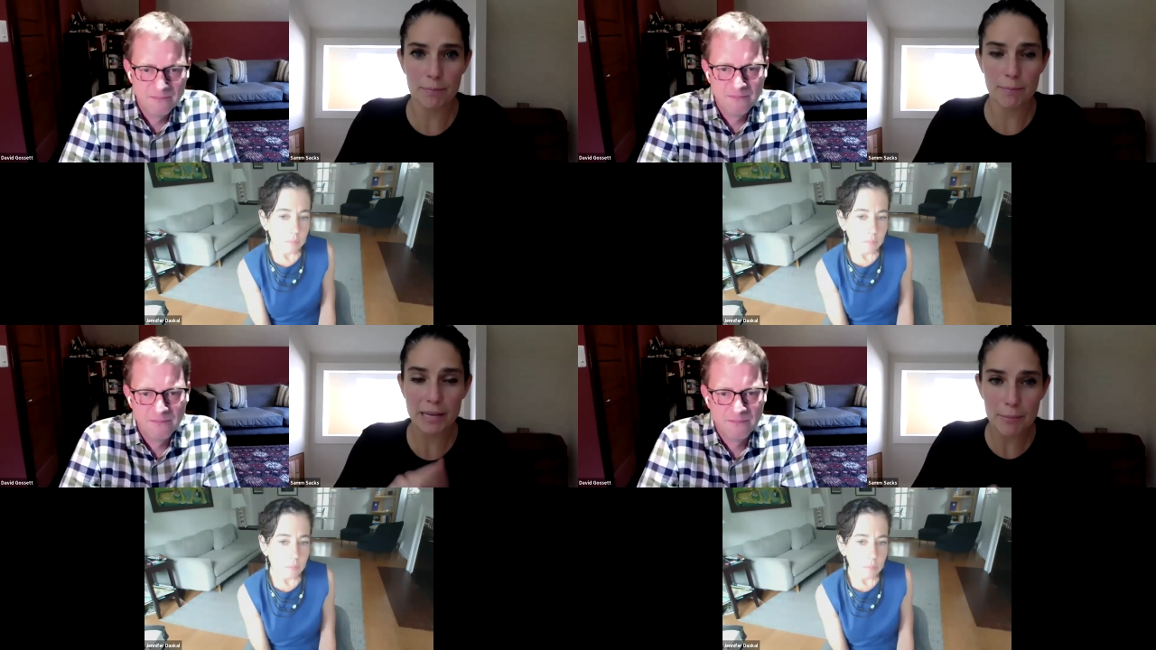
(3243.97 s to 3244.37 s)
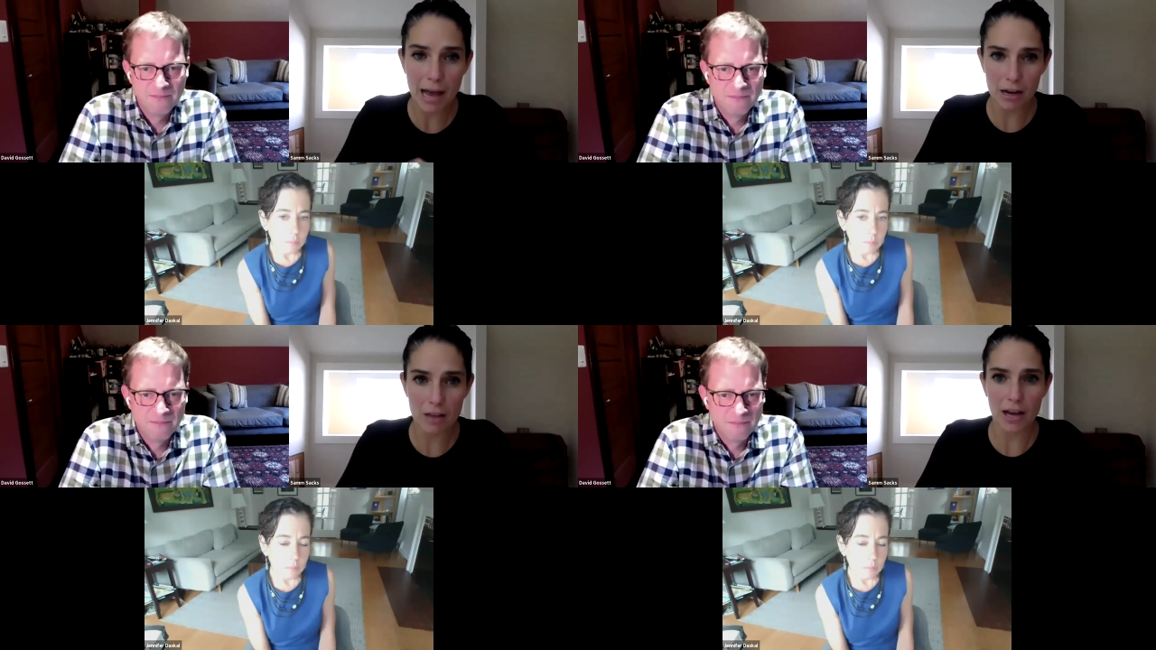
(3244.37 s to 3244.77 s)

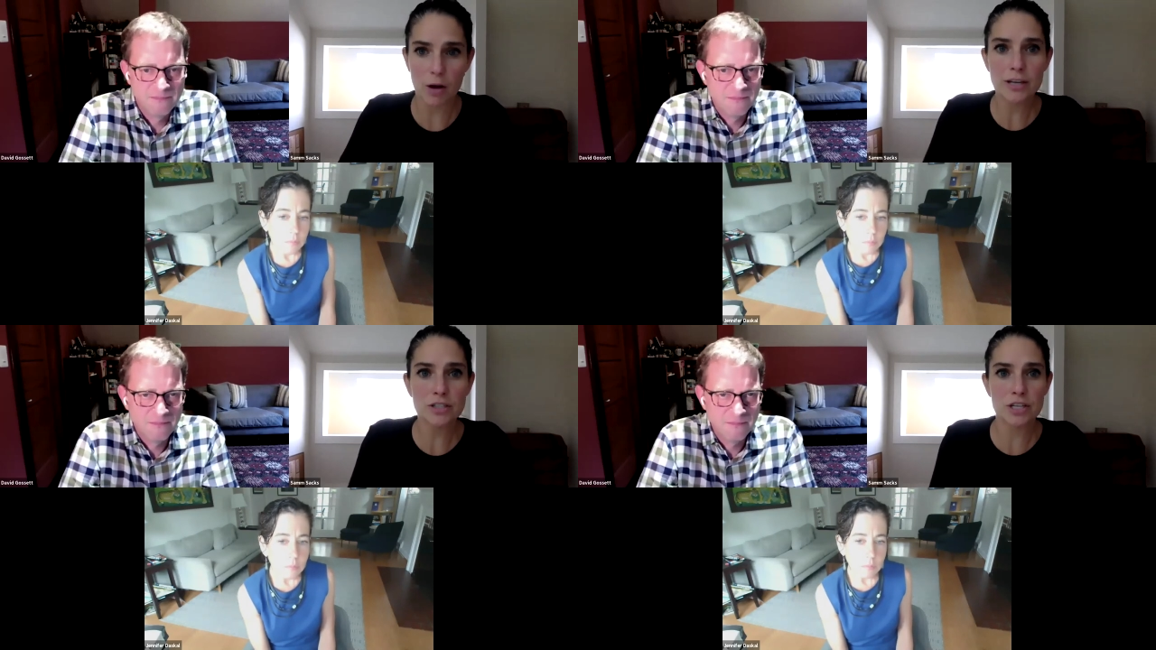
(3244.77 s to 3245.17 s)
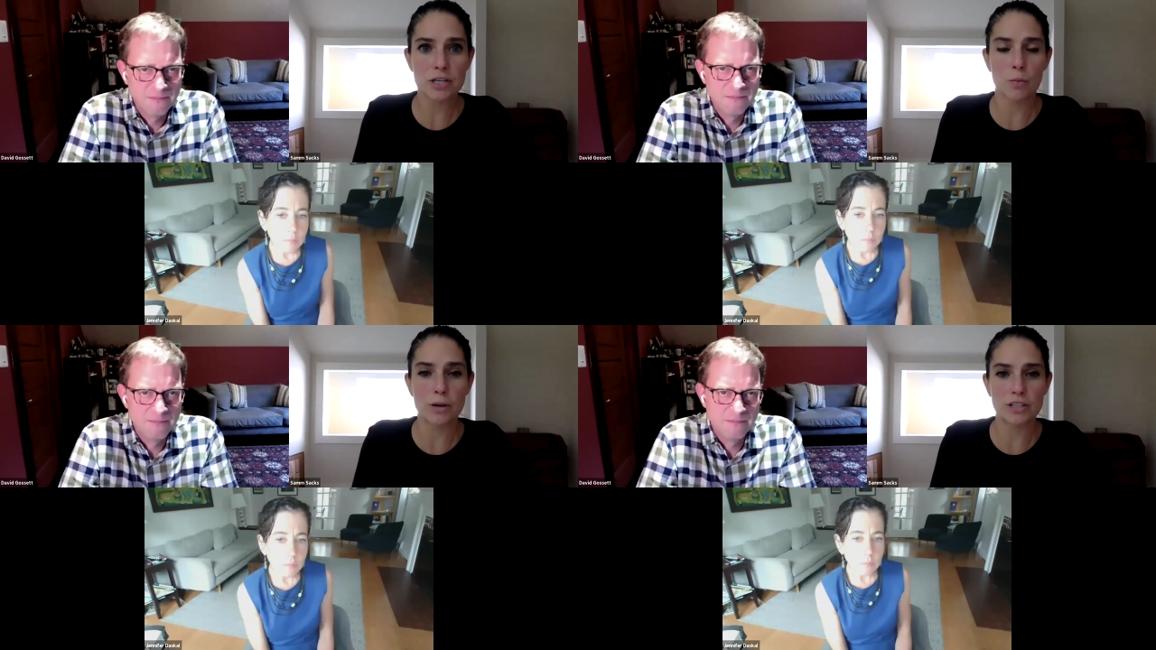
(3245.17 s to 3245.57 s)
Speaker 1: piggyback on that question,
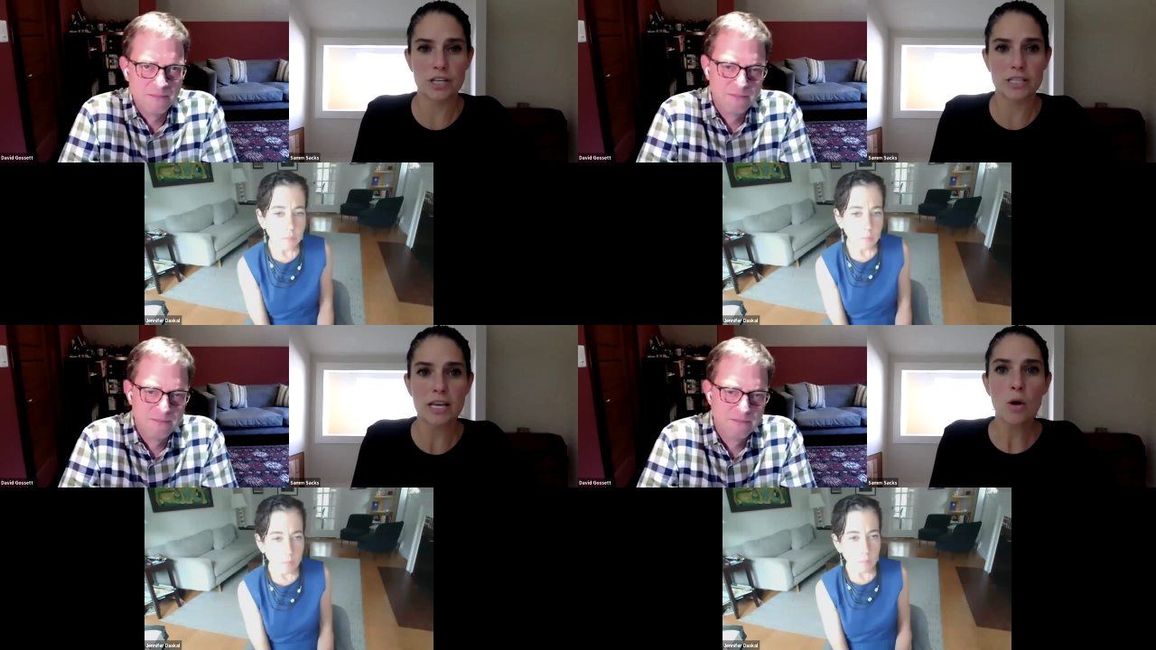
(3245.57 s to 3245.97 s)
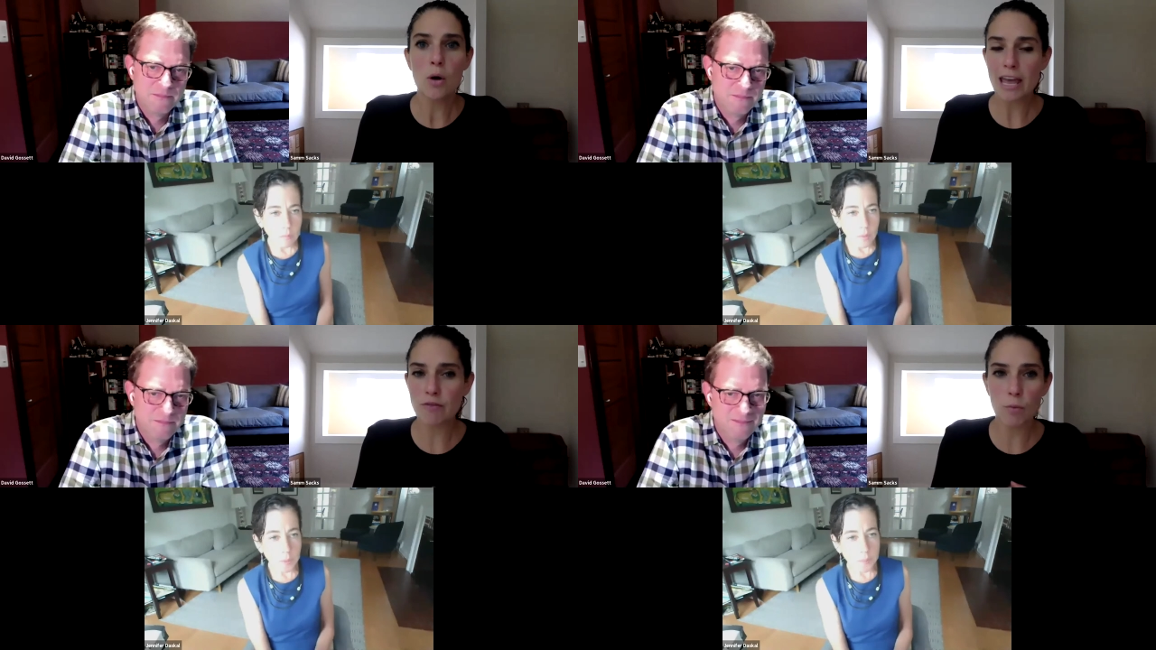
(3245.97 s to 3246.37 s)
which is
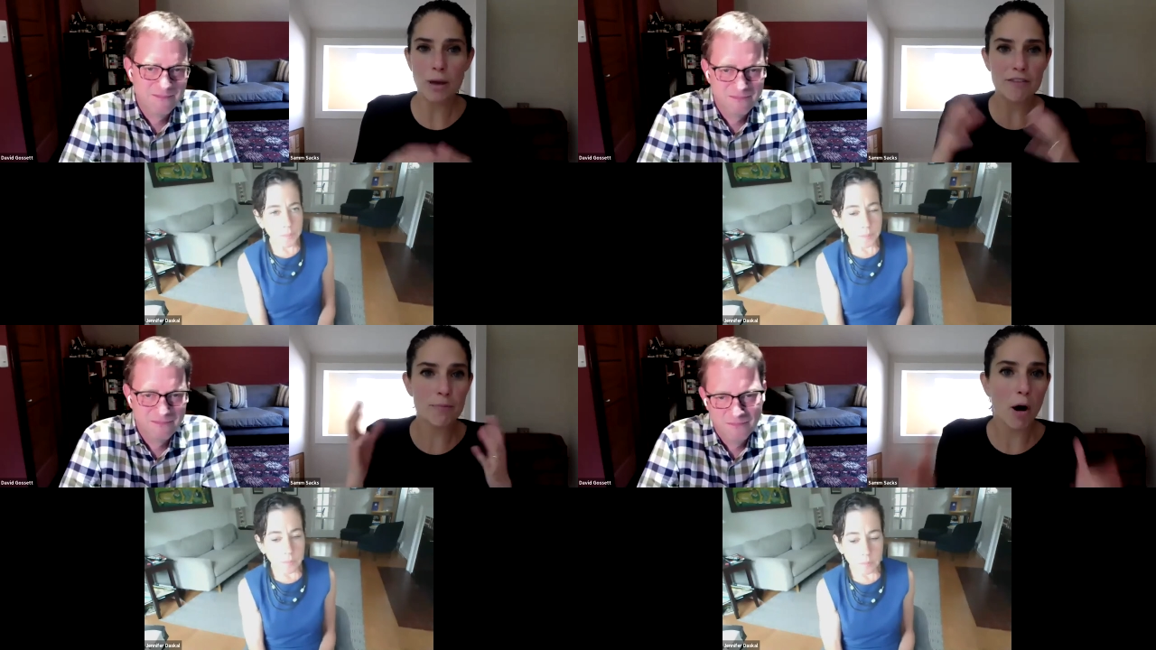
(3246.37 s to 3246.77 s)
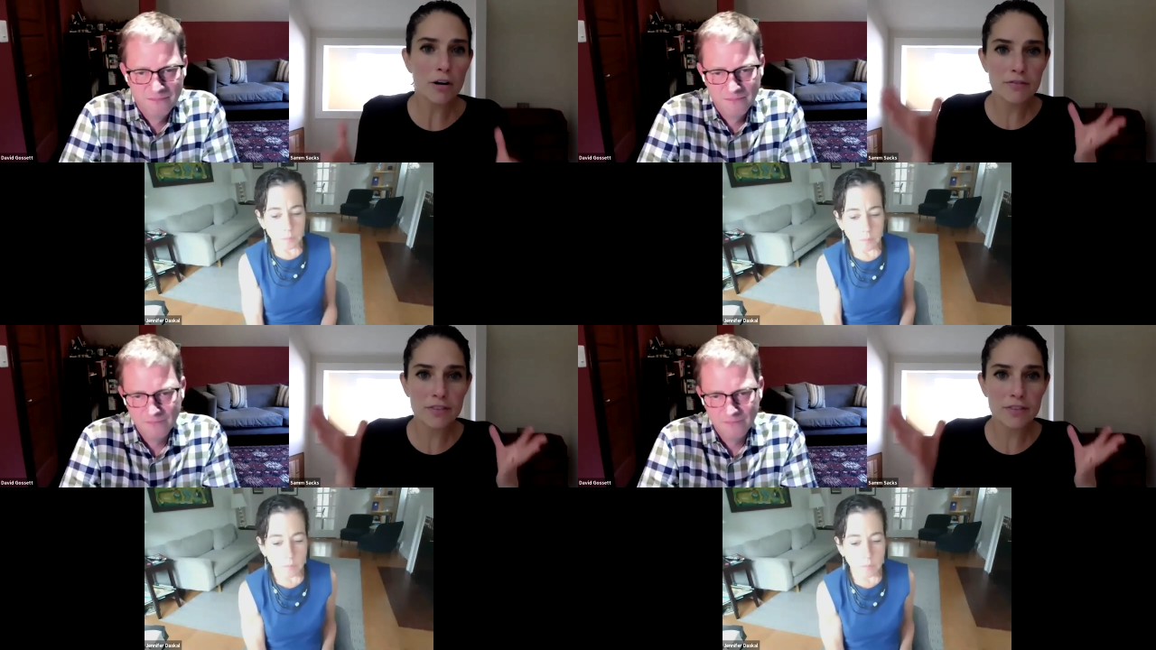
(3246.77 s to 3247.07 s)
if if part of the